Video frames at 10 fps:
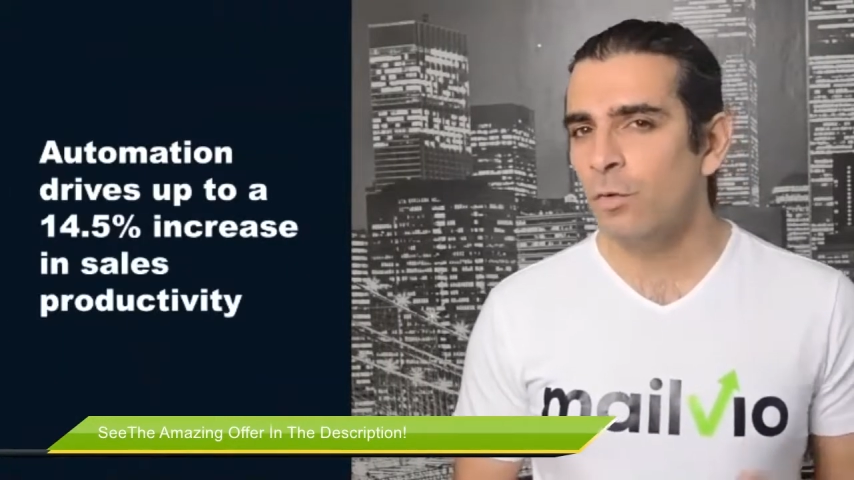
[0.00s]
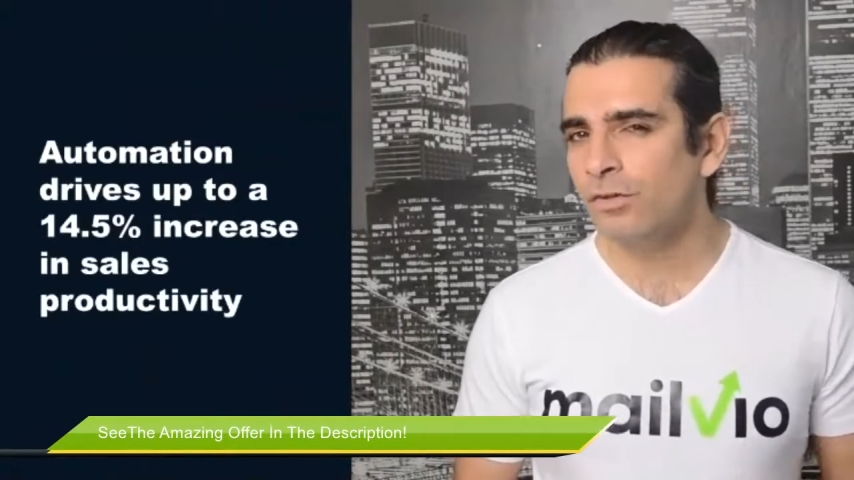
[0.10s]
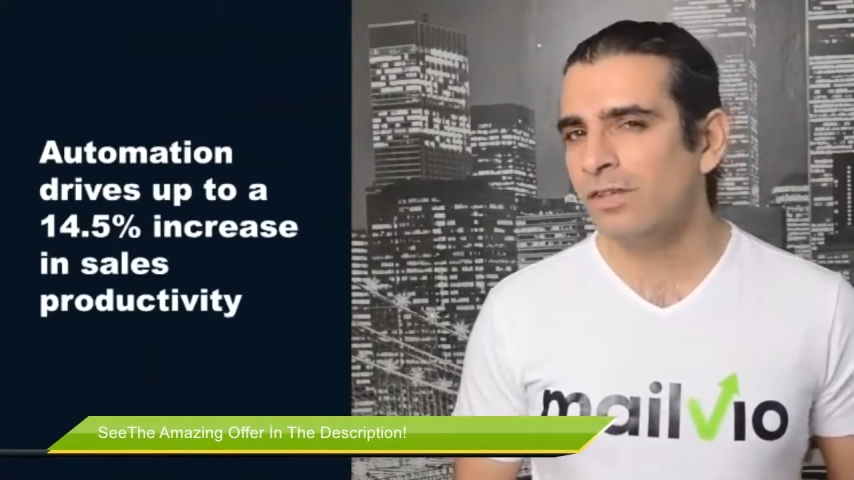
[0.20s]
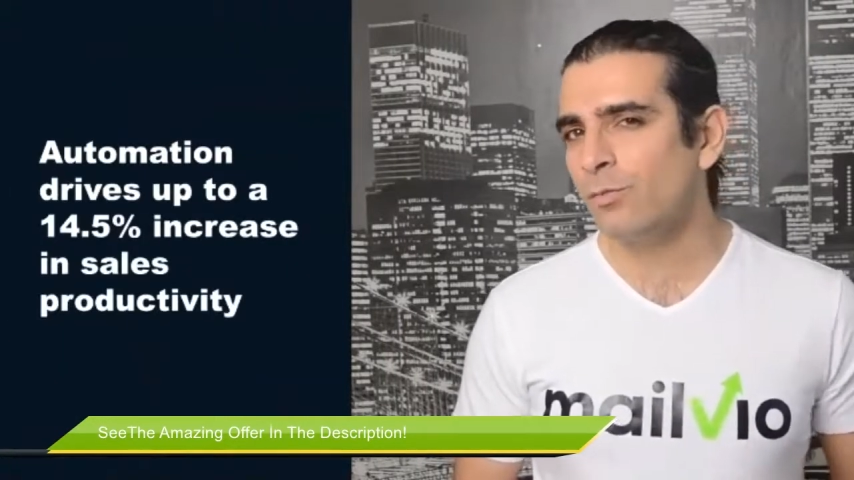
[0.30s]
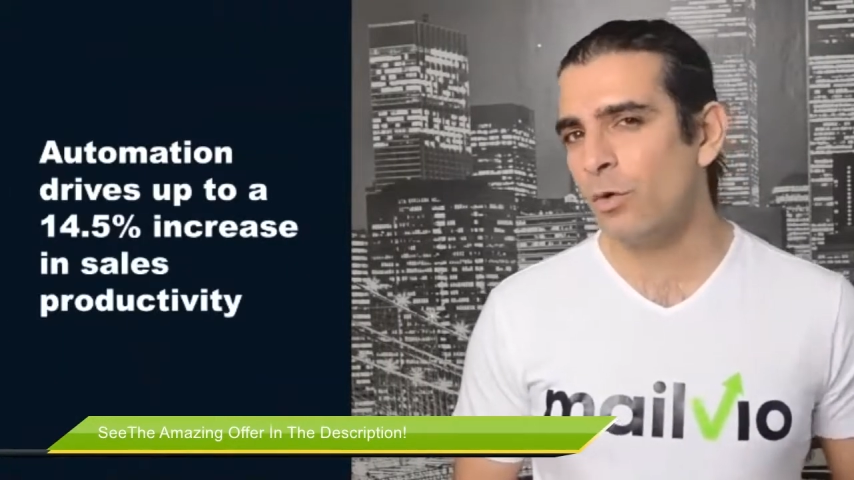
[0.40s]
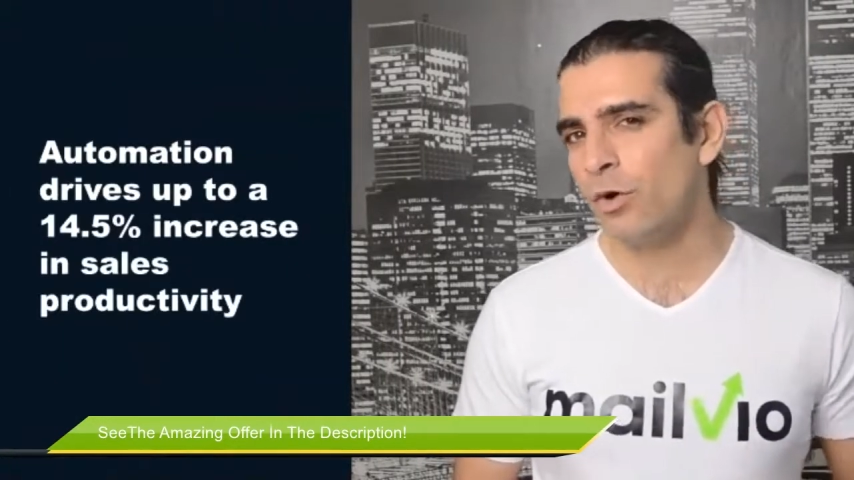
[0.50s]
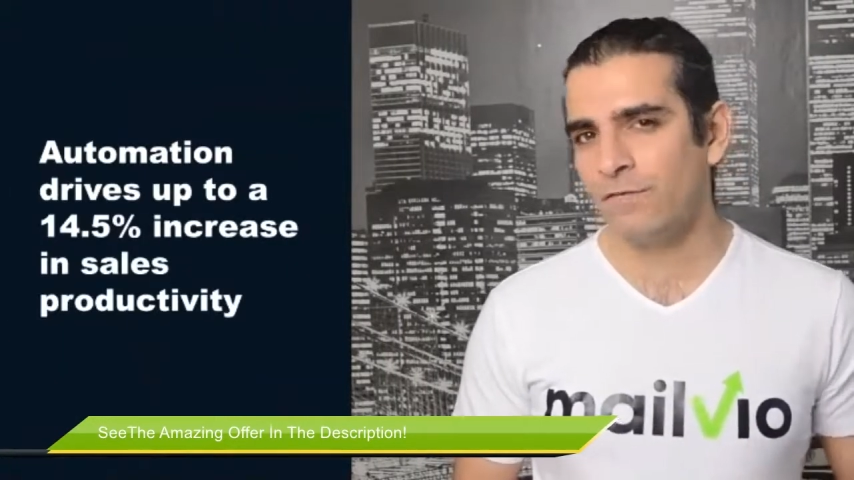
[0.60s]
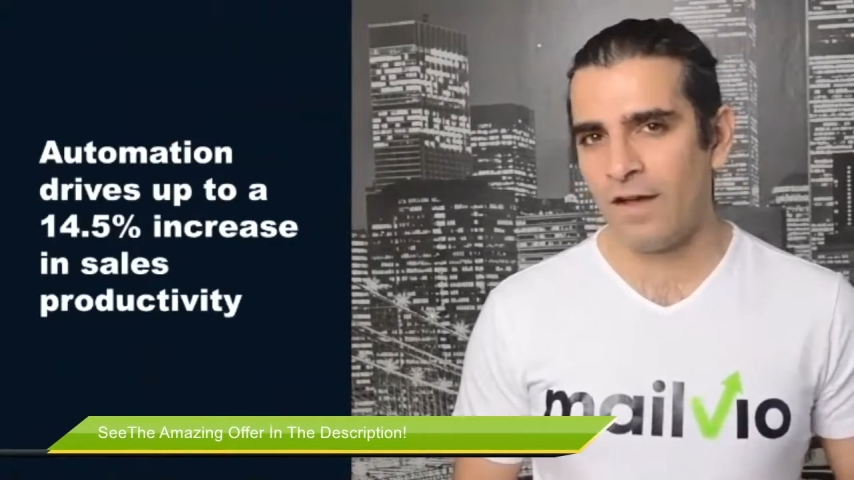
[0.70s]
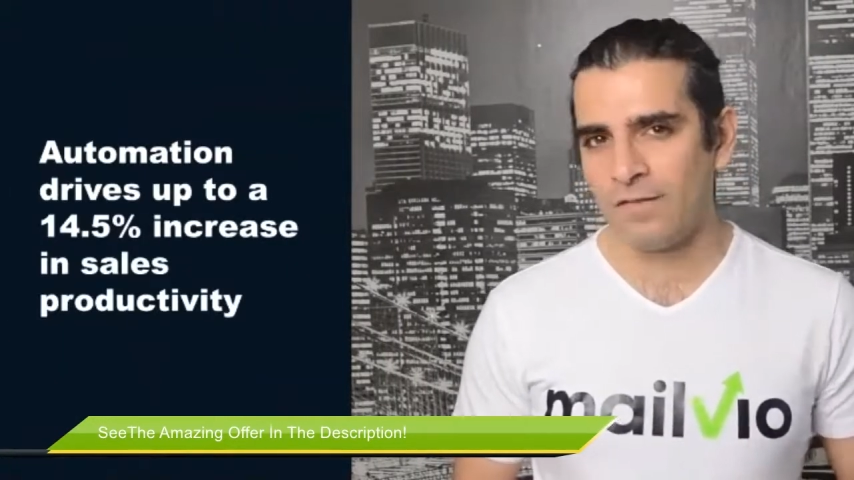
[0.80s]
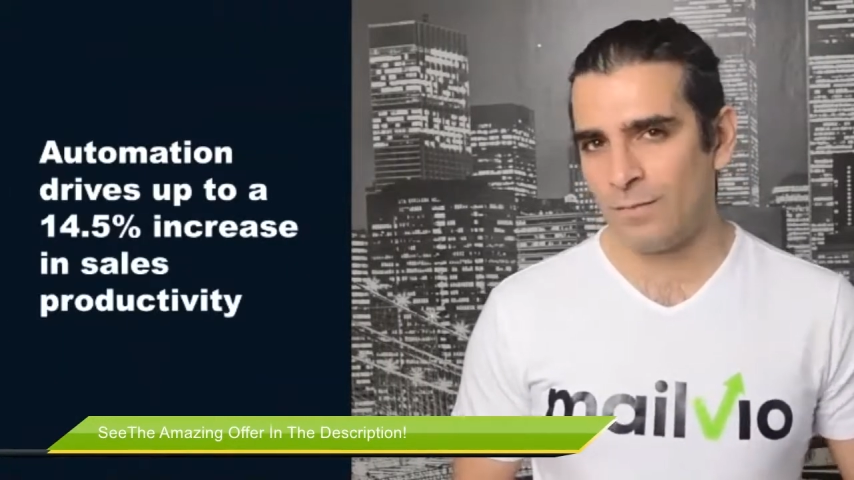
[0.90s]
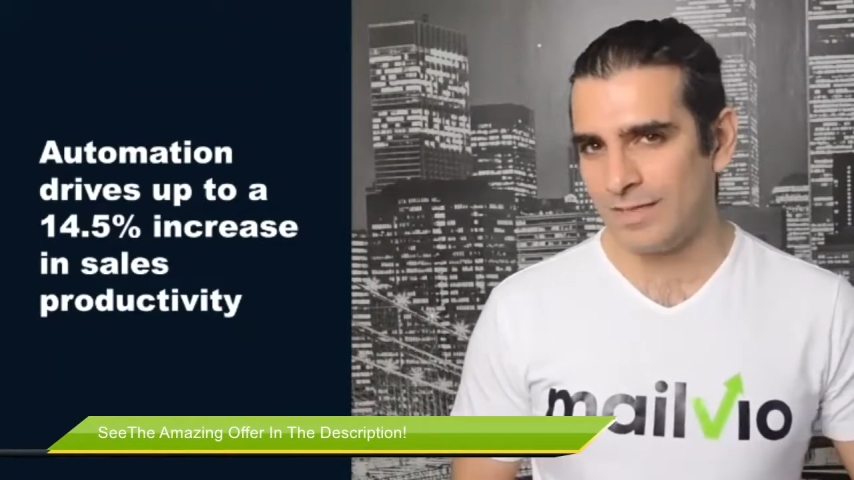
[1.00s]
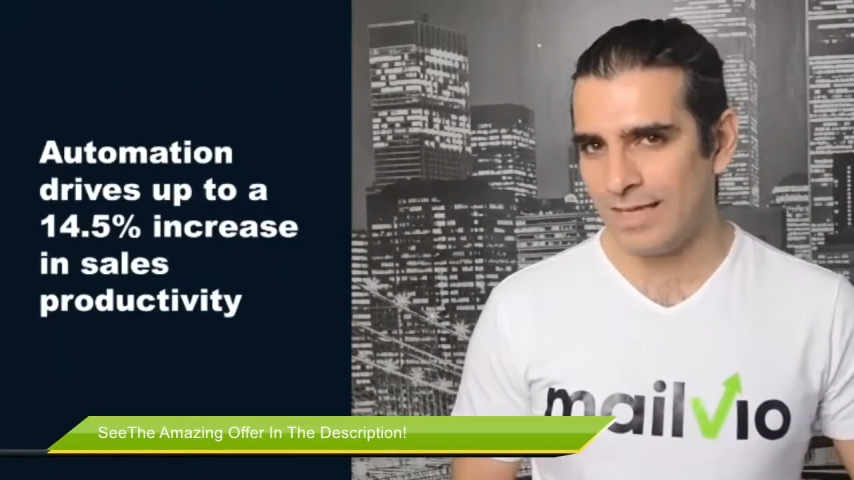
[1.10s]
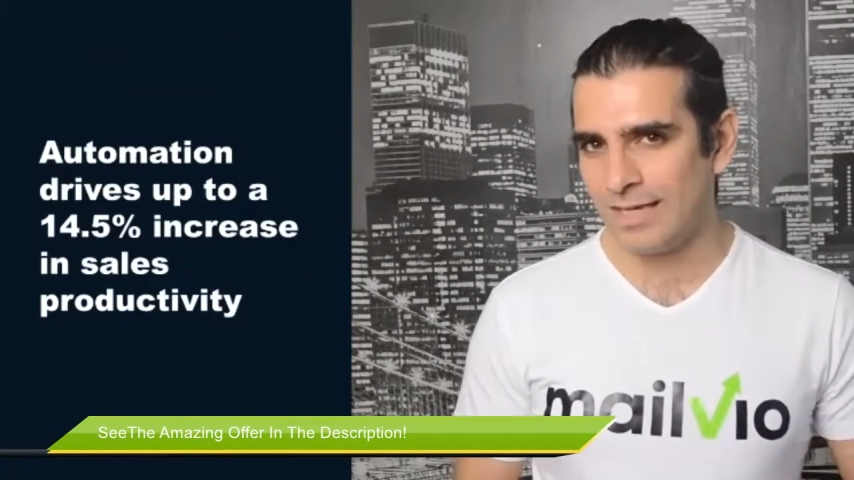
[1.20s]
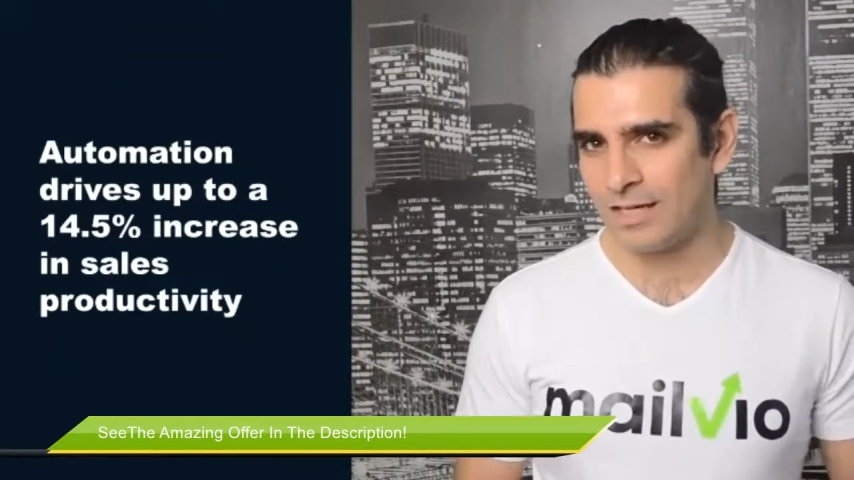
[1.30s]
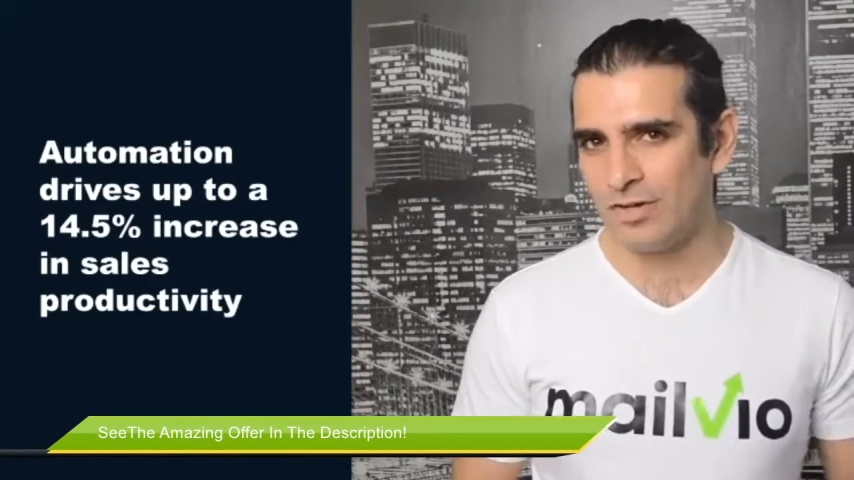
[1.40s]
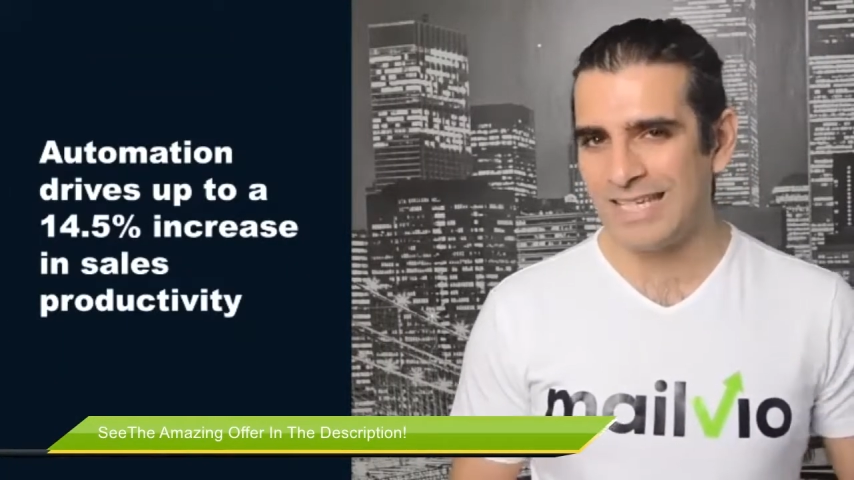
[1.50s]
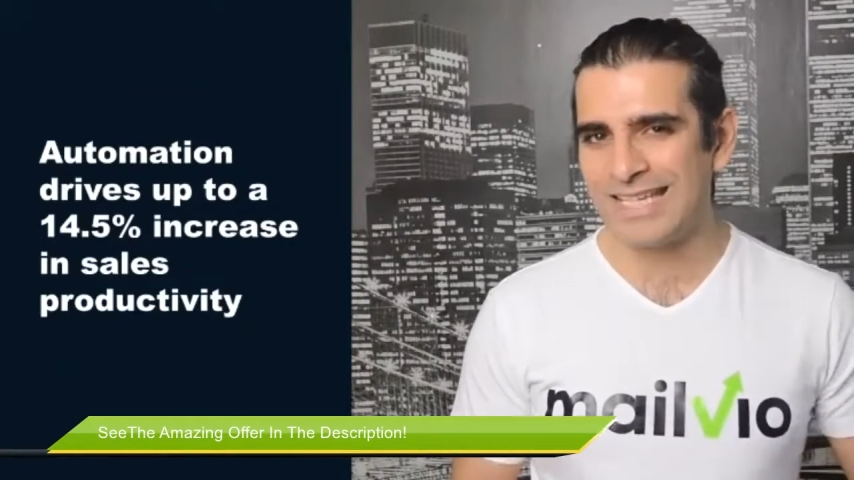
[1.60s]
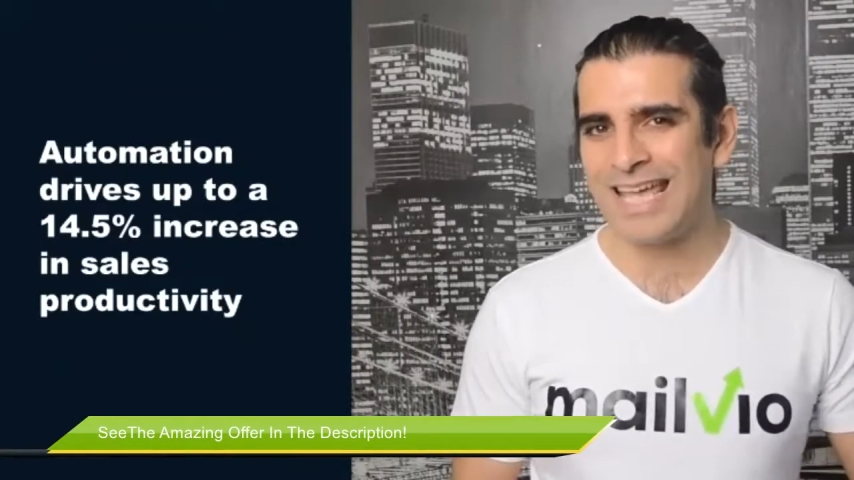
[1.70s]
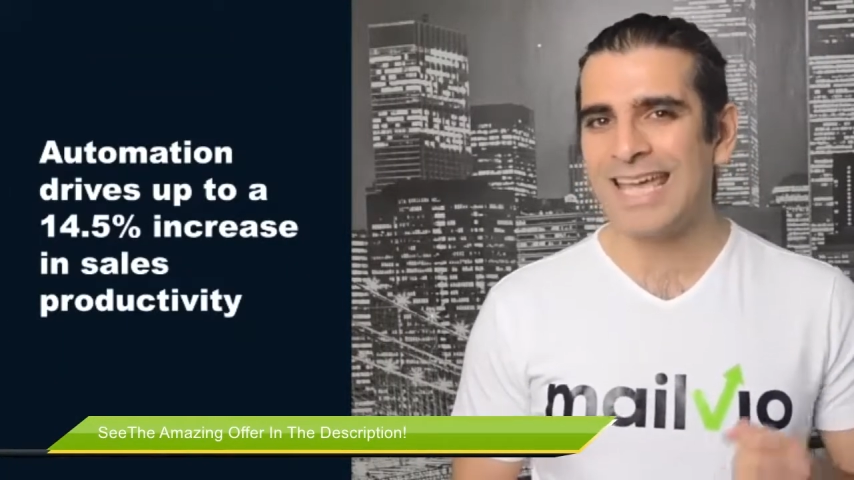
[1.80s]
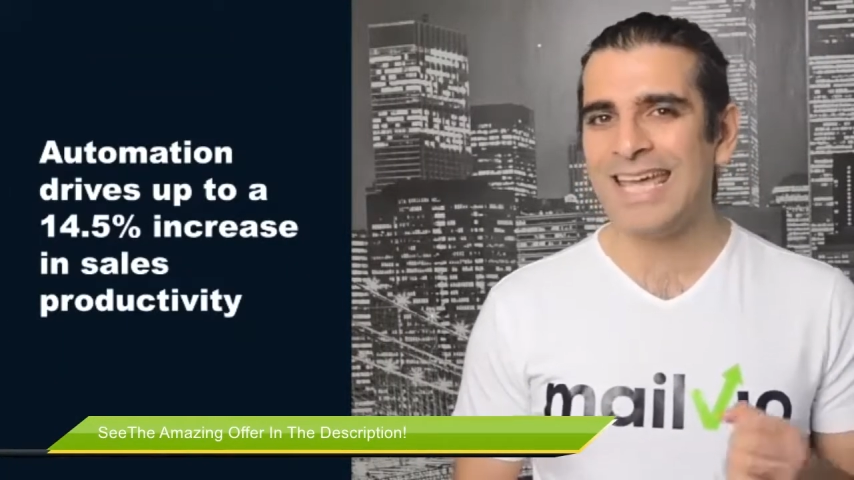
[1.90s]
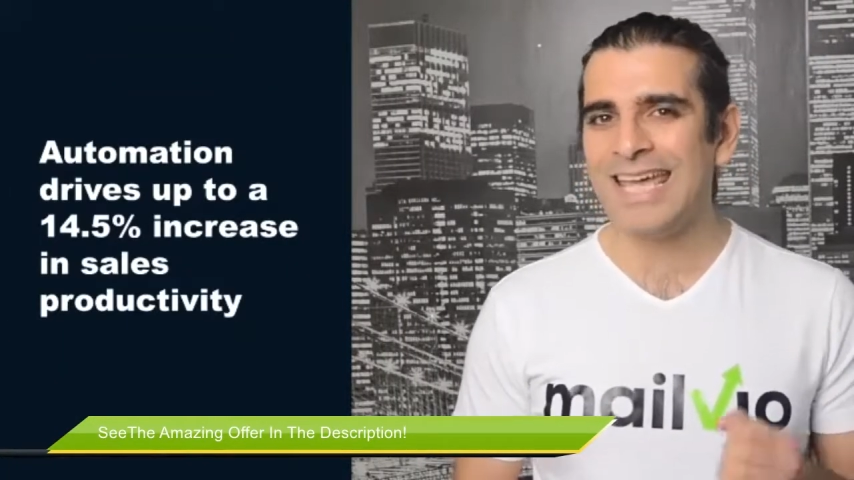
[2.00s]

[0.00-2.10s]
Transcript: 14.5% increase